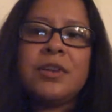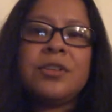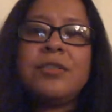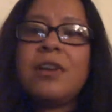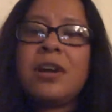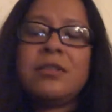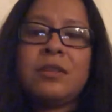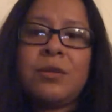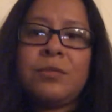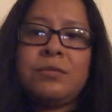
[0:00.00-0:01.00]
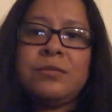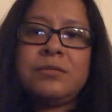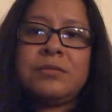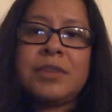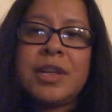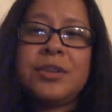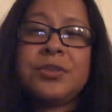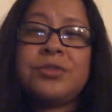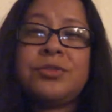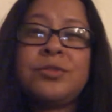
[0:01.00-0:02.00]
you're not alone, and
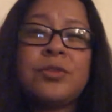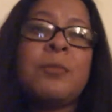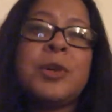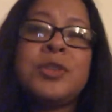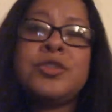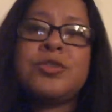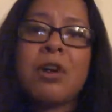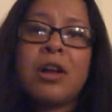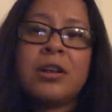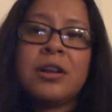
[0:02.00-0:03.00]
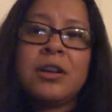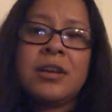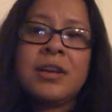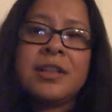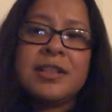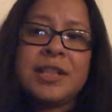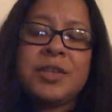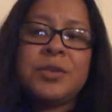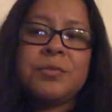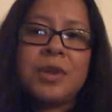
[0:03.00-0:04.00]
you're so much stronger
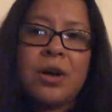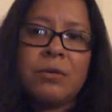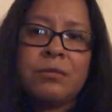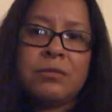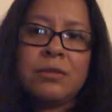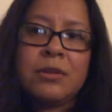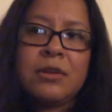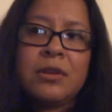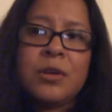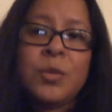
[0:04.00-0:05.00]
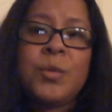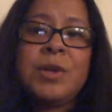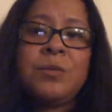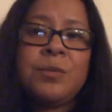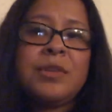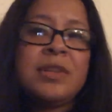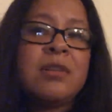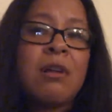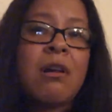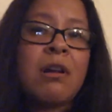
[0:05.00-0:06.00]
than you know. We
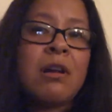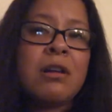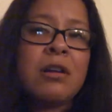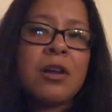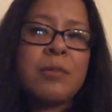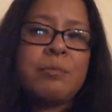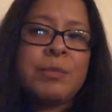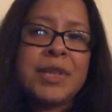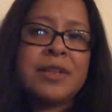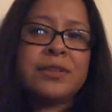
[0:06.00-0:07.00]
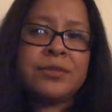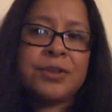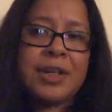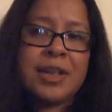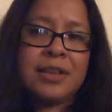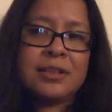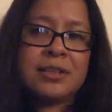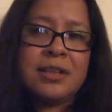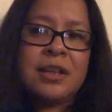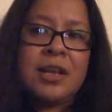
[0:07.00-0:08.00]
really are our biggest critic,
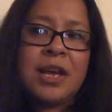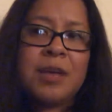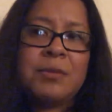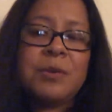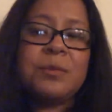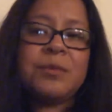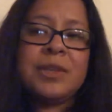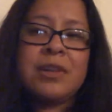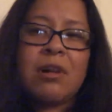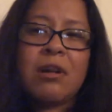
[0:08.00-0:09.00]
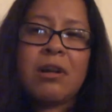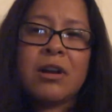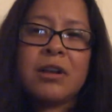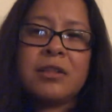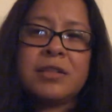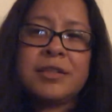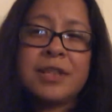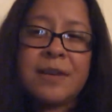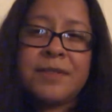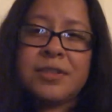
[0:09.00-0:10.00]
and we really are the
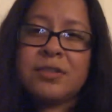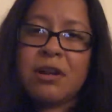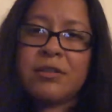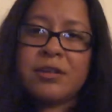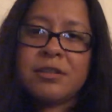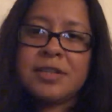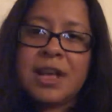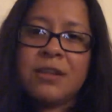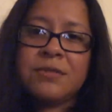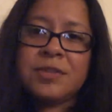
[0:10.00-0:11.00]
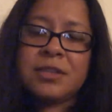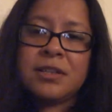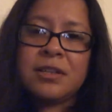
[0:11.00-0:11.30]
toughest on ourselves.